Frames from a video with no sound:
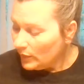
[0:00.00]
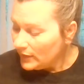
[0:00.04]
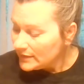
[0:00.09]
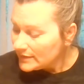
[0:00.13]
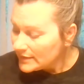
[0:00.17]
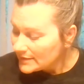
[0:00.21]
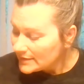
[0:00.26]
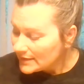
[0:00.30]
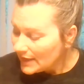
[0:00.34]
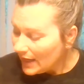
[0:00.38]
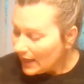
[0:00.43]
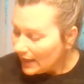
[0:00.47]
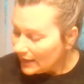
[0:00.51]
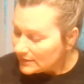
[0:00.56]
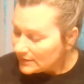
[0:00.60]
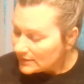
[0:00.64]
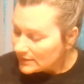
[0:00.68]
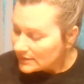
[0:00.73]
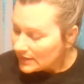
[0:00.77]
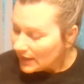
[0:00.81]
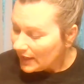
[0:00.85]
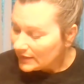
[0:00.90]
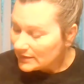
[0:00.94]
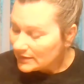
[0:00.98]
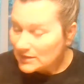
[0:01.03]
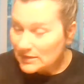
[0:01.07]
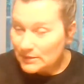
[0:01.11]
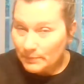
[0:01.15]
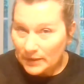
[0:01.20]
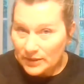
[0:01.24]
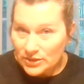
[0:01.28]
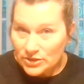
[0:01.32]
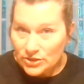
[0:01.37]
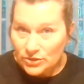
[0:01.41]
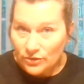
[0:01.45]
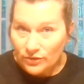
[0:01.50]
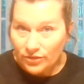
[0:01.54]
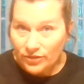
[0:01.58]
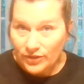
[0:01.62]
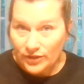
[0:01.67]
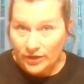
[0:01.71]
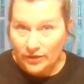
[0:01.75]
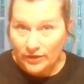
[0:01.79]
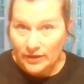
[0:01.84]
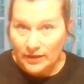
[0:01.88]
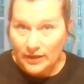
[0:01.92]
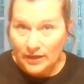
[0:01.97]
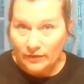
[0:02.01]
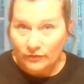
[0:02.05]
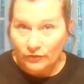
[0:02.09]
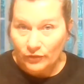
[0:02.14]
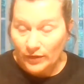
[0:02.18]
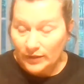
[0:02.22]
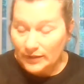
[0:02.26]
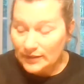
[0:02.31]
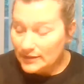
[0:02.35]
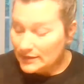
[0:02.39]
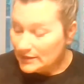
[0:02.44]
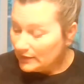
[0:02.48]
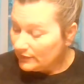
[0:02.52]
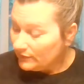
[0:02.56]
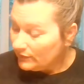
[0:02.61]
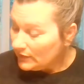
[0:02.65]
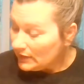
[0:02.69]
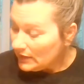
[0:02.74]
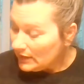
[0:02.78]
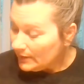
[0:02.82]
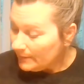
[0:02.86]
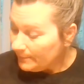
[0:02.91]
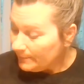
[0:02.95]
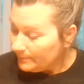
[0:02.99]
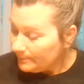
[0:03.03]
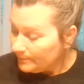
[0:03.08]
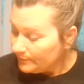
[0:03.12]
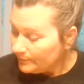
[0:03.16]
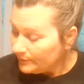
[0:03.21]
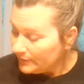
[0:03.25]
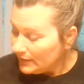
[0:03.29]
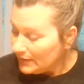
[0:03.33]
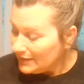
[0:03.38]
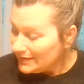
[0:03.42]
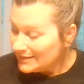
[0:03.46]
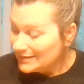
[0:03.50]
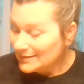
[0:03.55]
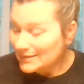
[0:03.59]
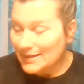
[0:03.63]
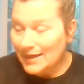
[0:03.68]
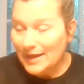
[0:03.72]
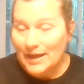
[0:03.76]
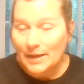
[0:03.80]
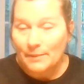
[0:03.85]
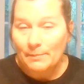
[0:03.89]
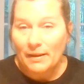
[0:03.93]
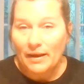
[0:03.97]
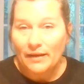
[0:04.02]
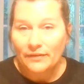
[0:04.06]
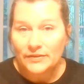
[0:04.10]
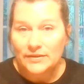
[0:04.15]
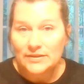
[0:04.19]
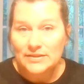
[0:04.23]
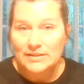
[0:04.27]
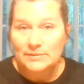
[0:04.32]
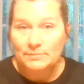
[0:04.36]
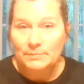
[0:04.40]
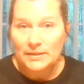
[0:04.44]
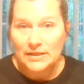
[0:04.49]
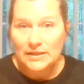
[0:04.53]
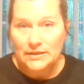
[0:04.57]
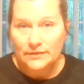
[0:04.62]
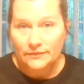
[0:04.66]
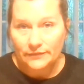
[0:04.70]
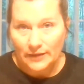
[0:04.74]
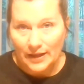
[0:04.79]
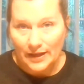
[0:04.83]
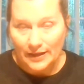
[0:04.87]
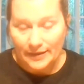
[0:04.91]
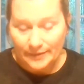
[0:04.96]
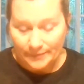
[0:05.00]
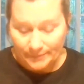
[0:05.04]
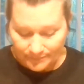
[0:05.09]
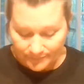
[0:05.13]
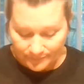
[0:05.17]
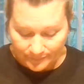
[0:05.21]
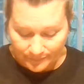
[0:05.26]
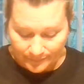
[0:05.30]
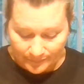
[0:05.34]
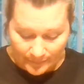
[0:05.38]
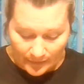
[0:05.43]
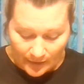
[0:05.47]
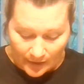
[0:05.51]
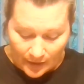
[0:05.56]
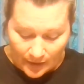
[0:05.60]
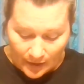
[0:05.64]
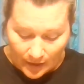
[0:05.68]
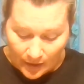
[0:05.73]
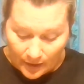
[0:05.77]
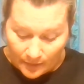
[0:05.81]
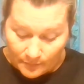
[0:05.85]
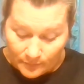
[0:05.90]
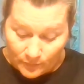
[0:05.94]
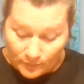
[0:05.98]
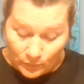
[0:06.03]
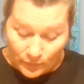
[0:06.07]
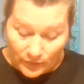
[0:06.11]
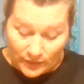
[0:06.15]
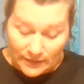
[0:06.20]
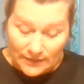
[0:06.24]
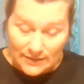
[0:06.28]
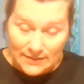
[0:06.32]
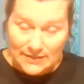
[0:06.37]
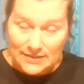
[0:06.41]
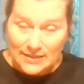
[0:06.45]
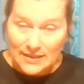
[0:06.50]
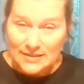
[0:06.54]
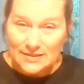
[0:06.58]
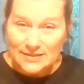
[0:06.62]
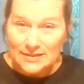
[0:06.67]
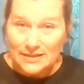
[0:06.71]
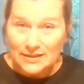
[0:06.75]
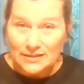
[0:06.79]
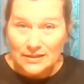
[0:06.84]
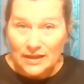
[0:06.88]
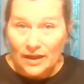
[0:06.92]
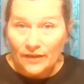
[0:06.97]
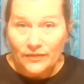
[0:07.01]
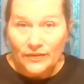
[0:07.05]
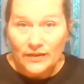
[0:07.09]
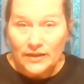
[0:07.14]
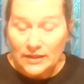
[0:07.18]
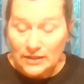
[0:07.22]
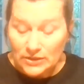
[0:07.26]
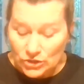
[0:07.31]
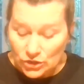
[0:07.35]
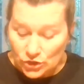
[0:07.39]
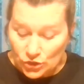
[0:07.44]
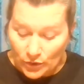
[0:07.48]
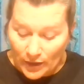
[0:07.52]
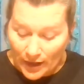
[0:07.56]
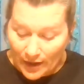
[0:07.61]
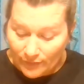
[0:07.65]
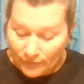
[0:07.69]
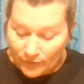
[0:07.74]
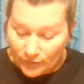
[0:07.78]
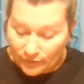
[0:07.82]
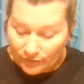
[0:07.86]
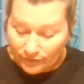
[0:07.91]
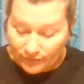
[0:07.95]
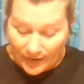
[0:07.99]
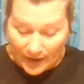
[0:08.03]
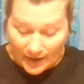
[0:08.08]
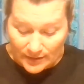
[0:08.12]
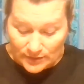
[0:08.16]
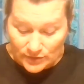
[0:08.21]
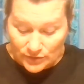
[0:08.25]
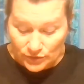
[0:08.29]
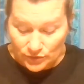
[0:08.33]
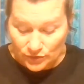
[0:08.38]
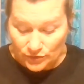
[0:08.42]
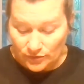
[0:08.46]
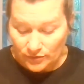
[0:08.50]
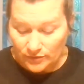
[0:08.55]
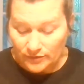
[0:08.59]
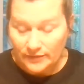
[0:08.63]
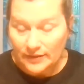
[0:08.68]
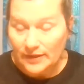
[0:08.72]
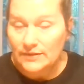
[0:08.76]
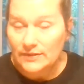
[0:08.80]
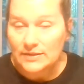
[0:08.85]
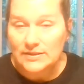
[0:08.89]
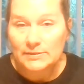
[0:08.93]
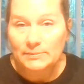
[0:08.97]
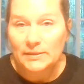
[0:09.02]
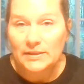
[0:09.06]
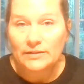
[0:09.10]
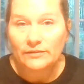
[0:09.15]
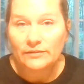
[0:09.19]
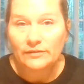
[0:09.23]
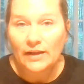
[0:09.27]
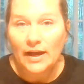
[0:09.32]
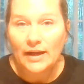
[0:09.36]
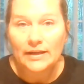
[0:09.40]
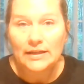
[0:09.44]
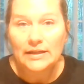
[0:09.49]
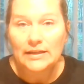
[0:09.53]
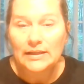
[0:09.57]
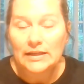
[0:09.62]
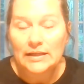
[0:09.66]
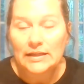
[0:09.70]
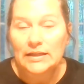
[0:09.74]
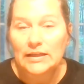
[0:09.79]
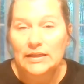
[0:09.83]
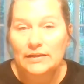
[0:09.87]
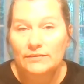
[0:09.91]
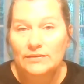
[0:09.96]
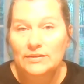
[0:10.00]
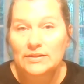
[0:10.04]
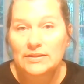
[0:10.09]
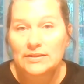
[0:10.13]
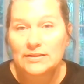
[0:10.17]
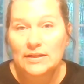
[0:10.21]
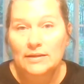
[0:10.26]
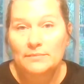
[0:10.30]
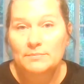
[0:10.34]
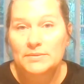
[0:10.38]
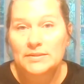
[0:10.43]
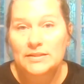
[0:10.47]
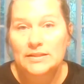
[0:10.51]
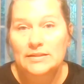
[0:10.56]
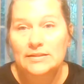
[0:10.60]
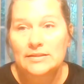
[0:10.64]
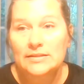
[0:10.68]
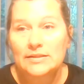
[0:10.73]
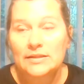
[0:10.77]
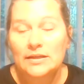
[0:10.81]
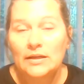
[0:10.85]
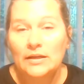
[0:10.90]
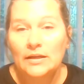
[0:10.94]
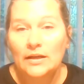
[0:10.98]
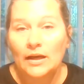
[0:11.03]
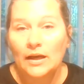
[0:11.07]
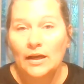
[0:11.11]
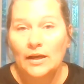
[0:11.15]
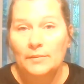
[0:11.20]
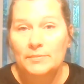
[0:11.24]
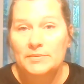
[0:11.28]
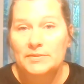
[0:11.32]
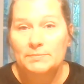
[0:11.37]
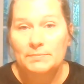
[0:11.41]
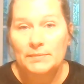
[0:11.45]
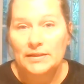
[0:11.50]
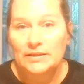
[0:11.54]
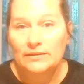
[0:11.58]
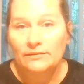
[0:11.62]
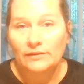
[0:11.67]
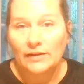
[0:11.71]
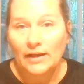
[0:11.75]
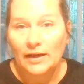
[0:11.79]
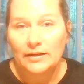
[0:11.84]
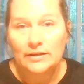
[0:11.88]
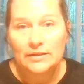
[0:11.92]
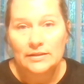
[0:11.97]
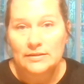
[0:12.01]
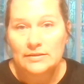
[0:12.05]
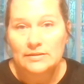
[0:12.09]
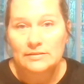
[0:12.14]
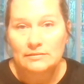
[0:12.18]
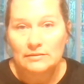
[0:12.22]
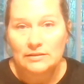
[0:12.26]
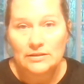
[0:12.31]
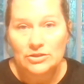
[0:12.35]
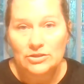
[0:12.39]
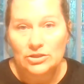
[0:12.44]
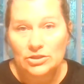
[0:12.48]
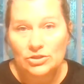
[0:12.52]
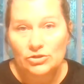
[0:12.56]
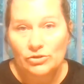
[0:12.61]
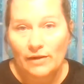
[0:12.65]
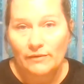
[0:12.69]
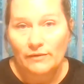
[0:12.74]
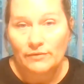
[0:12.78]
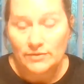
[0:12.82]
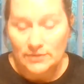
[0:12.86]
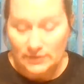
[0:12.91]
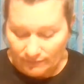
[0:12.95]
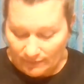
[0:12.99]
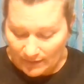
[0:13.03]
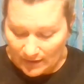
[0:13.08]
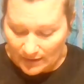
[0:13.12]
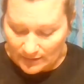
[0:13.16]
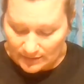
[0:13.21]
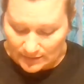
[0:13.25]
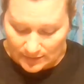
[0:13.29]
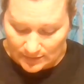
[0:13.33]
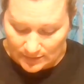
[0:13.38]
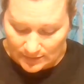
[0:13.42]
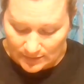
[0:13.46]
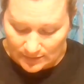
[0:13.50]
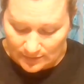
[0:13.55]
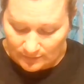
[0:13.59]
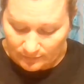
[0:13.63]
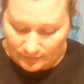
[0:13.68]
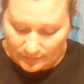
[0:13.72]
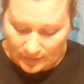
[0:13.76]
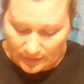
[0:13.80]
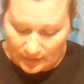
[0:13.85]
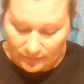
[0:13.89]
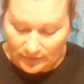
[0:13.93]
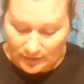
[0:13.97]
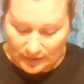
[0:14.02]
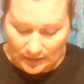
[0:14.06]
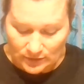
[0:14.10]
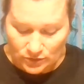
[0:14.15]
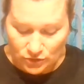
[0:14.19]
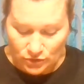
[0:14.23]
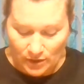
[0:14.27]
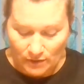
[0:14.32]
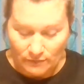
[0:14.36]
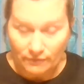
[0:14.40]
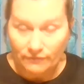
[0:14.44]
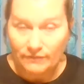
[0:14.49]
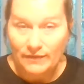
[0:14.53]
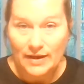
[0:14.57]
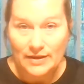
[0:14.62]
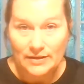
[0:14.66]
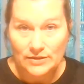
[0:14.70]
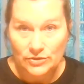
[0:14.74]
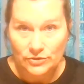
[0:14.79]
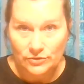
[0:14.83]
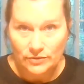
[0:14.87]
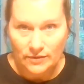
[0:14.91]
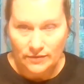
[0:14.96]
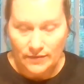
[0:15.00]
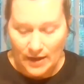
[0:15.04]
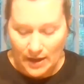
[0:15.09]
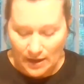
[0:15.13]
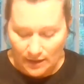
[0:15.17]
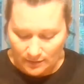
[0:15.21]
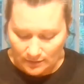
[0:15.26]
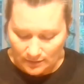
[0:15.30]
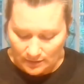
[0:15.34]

does Einstein's special theory of relativity say about the speed of light? Well, it says that nothing can travel faster than the speed of light in any given substance. Speed of light it just travels the fastest. Nothing can travel faster than that